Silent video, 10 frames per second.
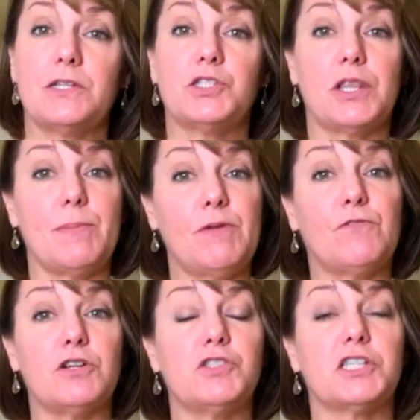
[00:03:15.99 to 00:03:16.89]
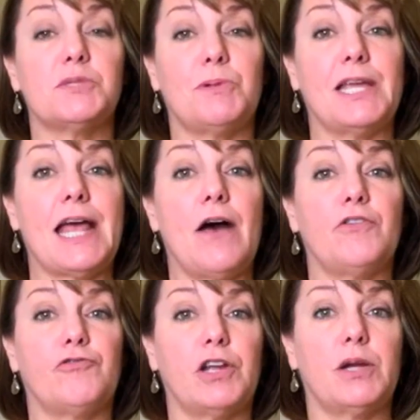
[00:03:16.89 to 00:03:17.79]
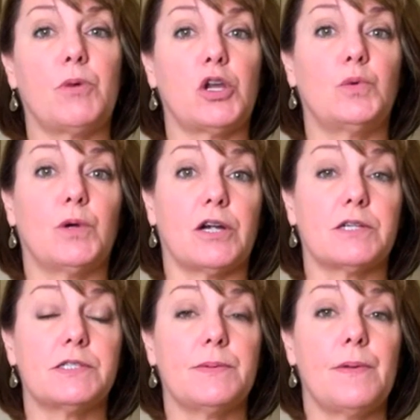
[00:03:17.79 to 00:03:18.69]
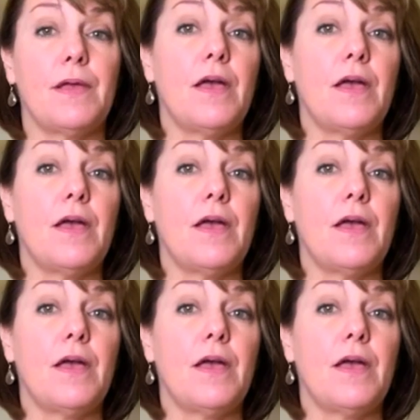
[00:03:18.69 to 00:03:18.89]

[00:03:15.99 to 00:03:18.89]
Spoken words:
So let me first explain how the Frayer model works.